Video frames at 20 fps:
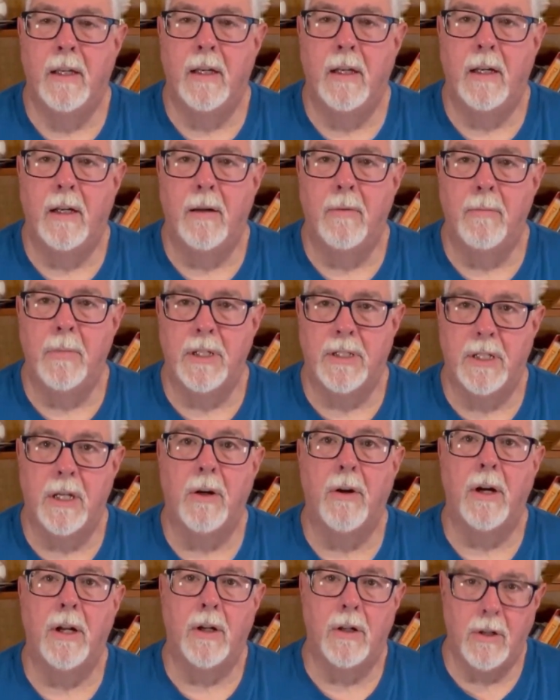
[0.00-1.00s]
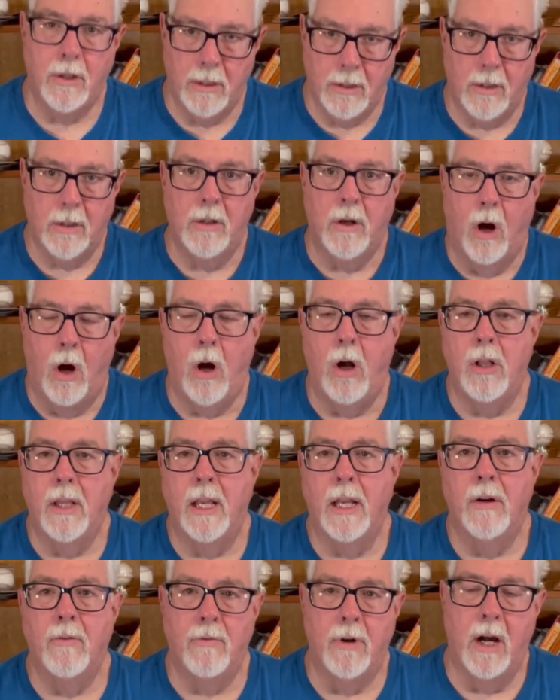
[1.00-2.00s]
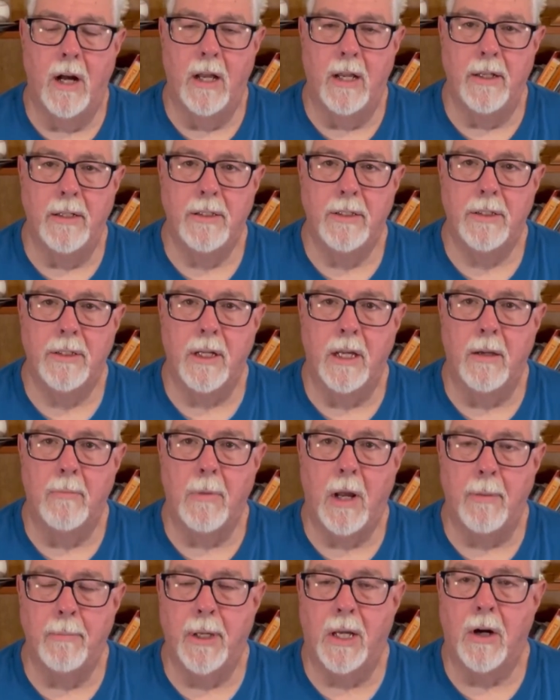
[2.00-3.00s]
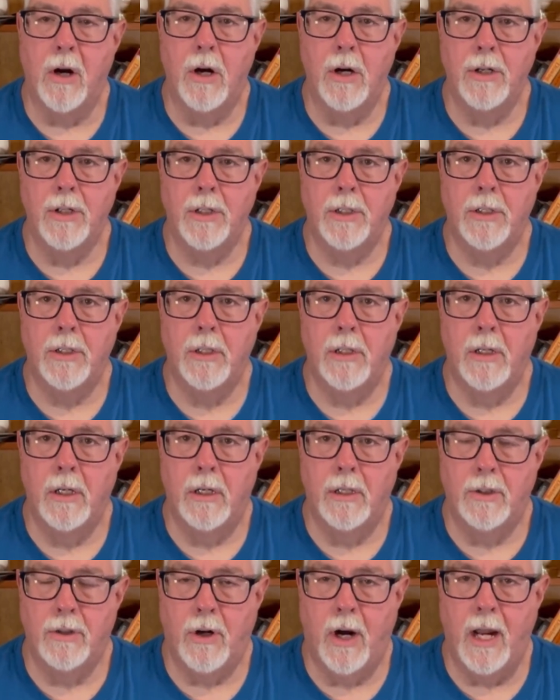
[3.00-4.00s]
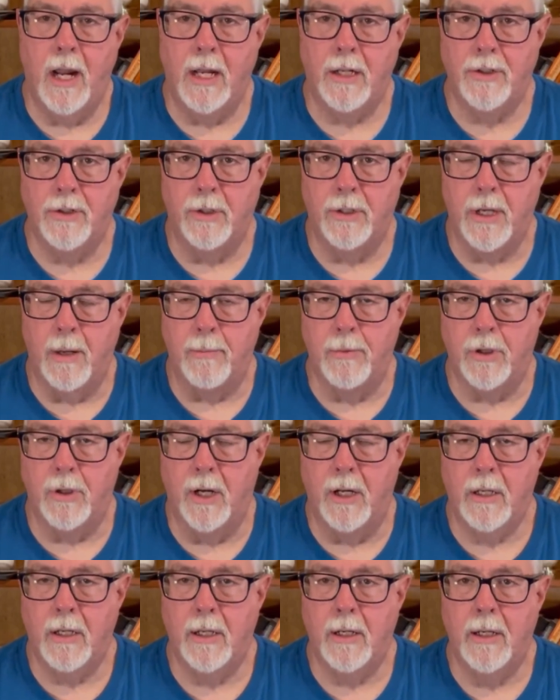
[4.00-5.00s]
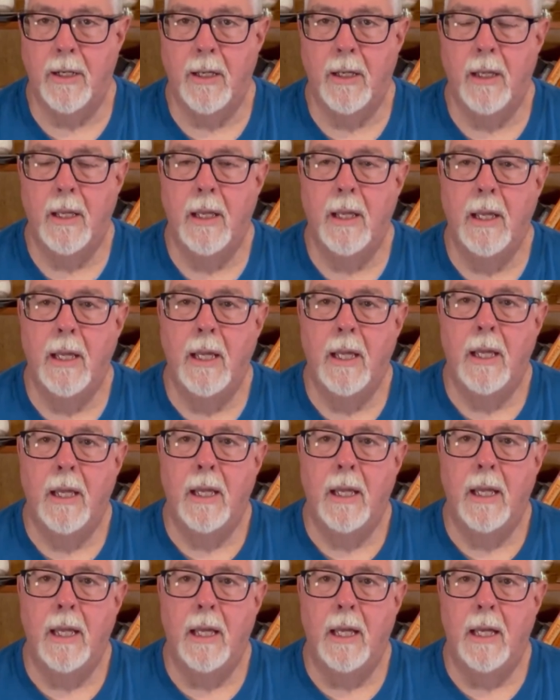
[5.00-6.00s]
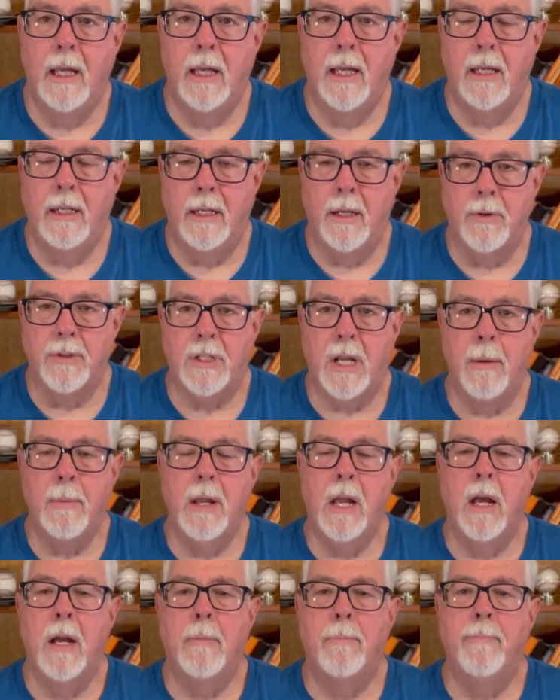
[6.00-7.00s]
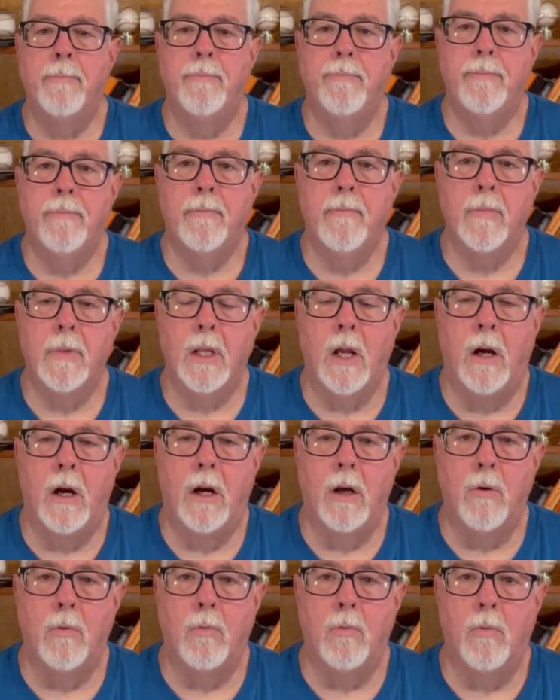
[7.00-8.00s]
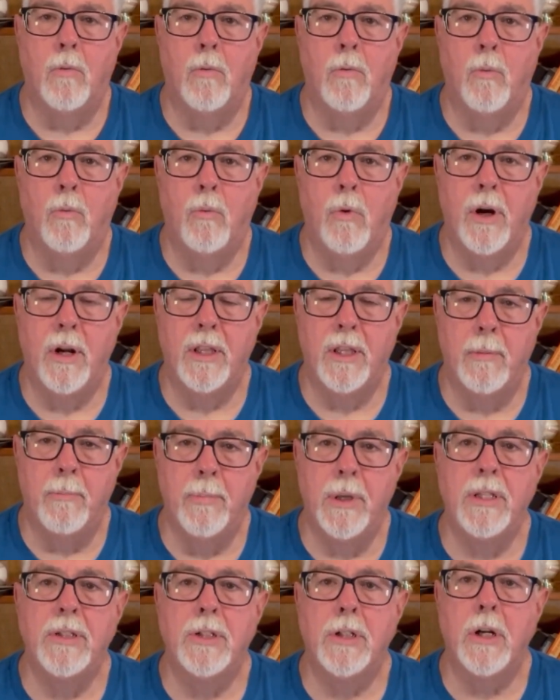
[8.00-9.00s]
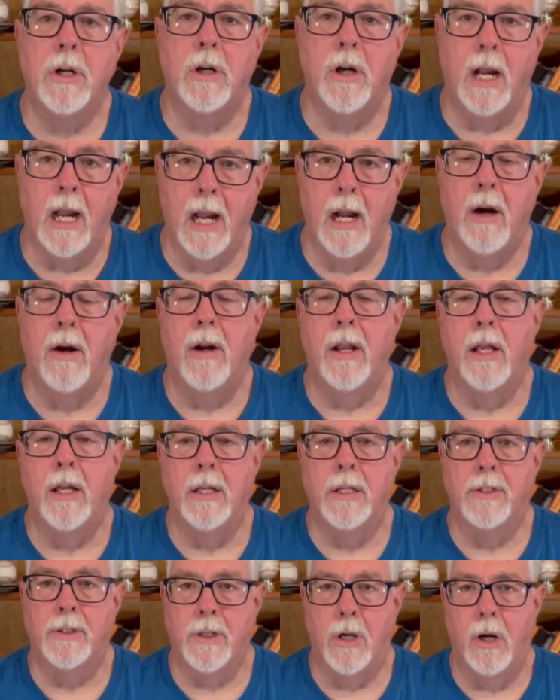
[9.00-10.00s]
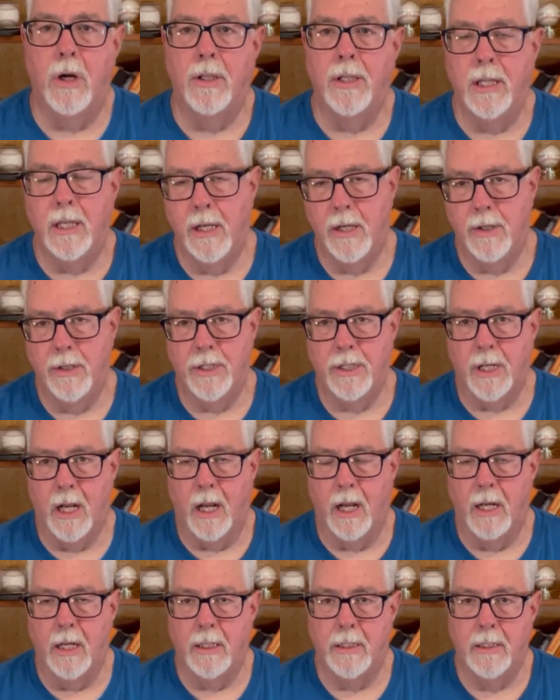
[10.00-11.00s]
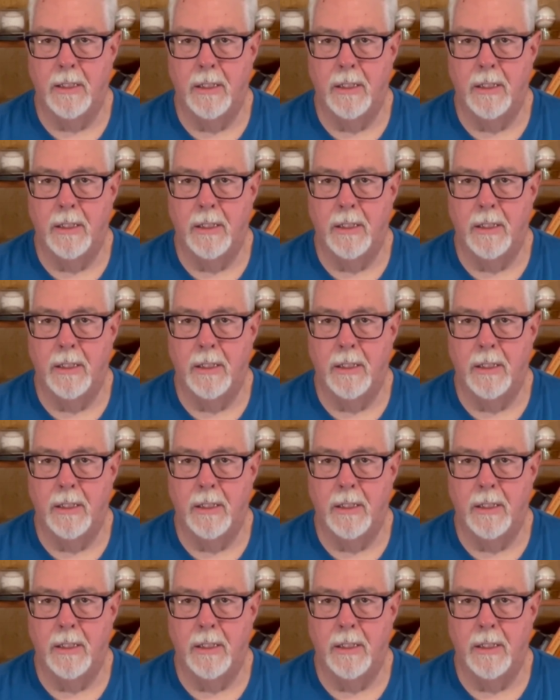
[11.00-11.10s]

material hauling runs in my big orange triaxle dump truck. And I was coming up on one of the busier areas on the interstate.